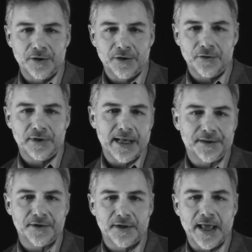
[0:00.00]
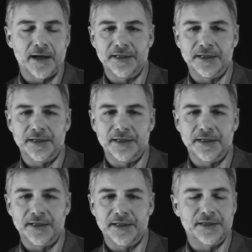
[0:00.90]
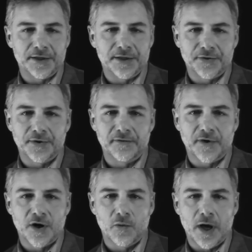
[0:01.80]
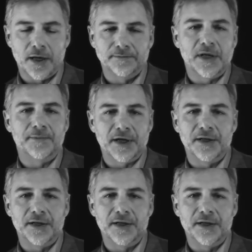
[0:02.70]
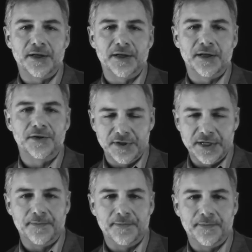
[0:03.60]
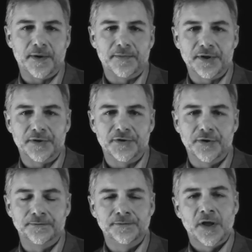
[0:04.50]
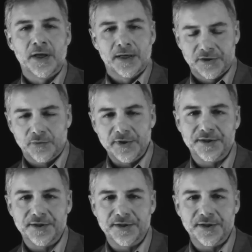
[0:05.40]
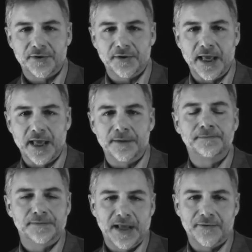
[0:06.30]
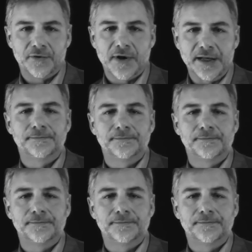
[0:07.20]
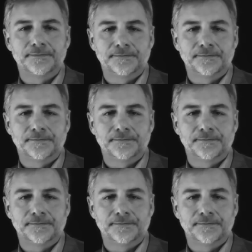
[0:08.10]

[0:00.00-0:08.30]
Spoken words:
I know the answer to that. In my opinion, it's not doing very well. I'm going to keep up with it, and you need to keep up with it too. Until we see each other again, have a great new year.